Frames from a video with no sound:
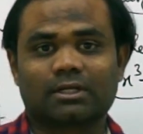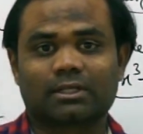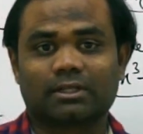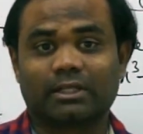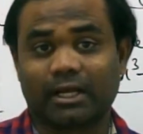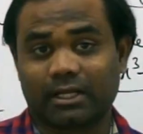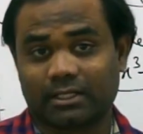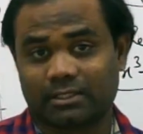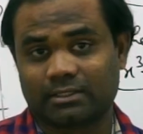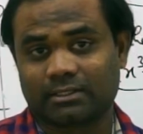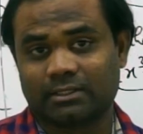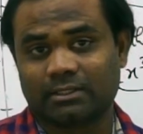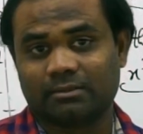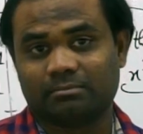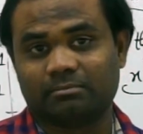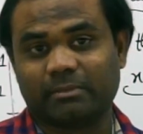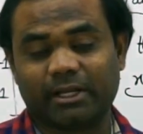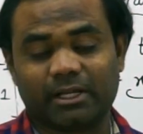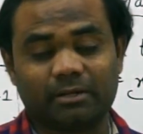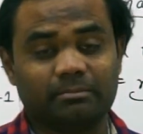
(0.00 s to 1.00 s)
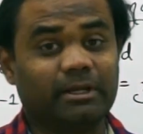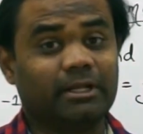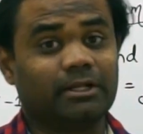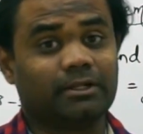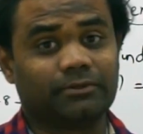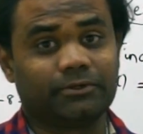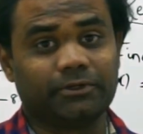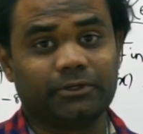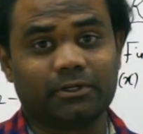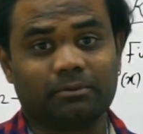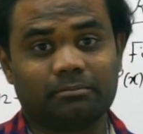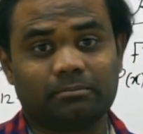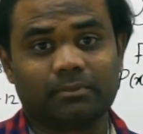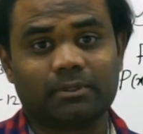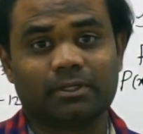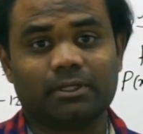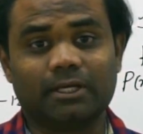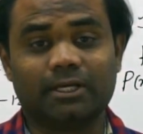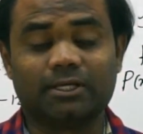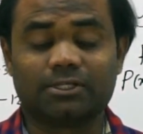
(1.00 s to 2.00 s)
that my remainder theorem
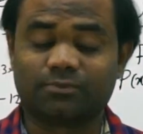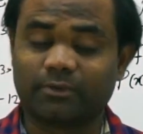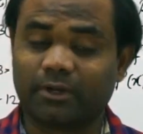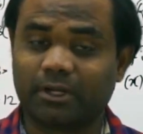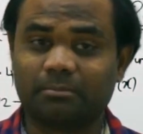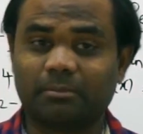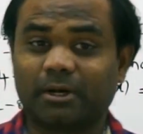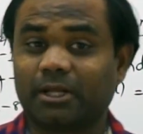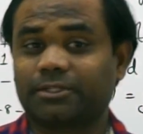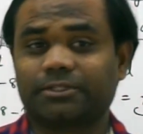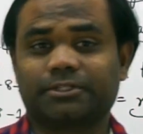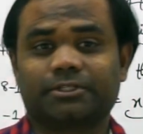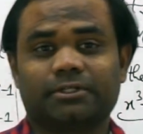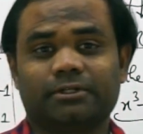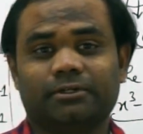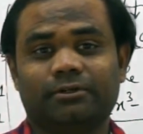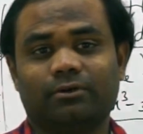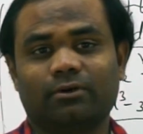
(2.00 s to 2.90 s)
is very much